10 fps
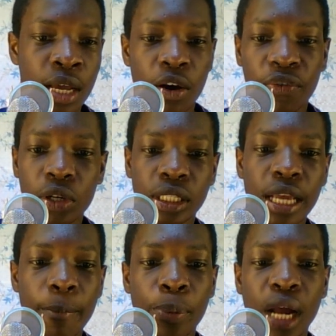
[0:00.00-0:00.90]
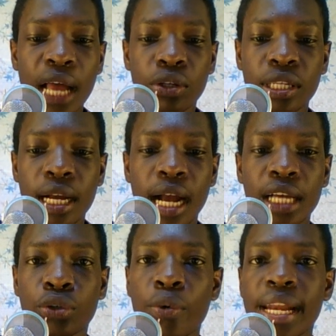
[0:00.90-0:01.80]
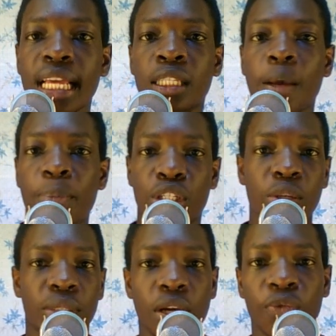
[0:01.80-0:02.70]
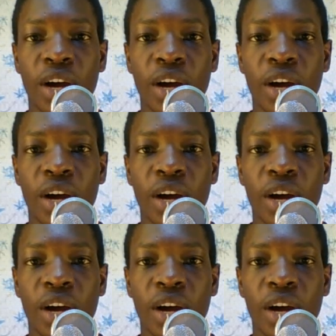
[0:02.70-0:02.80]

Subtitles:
Of course, Bukayo Saka has already established himself